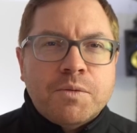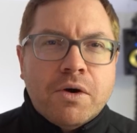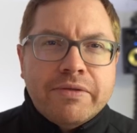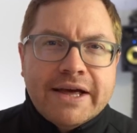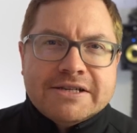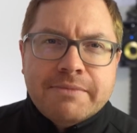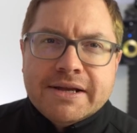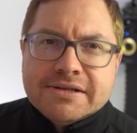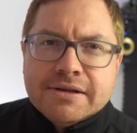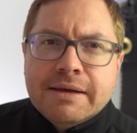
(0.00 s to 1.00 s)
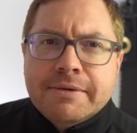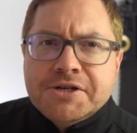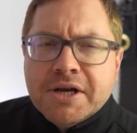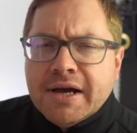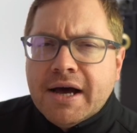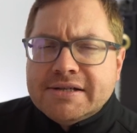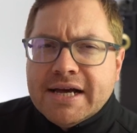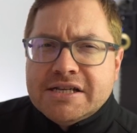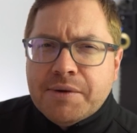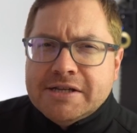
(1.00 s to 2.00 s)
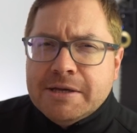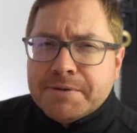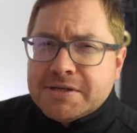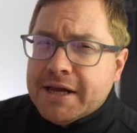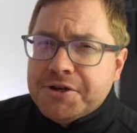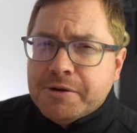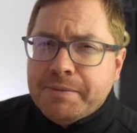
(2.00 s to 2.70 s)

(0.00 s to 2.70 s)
want. There's a mental image. 10 to 80% should